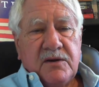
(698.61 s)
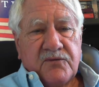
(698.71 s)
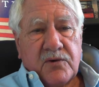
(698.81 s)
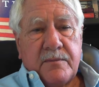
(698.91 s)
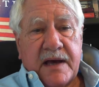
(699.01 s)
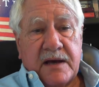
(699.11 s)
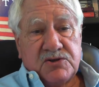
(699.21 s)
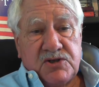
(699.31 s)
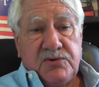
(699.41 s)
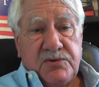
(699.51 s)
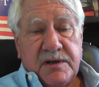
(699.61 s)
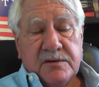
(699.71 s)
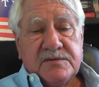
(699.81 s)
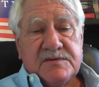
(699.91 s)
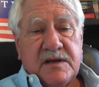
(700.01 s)
for about two
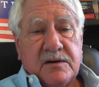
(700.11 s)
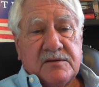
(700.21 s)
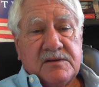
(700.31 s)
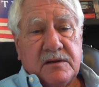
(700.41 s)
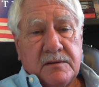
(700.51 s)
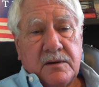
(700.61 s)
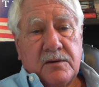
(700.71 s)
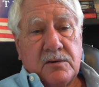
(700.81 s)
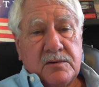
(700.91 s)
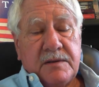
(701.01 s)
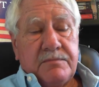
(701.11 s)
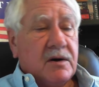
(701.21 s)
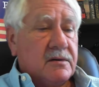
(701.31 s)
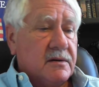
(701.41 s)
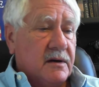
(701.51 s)
years there at the early
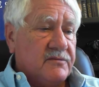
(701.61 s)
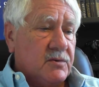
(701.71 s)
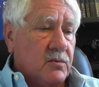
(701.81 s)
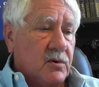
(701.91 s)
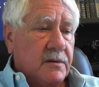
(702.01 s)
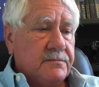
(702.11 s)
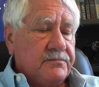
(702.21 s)
part of the war.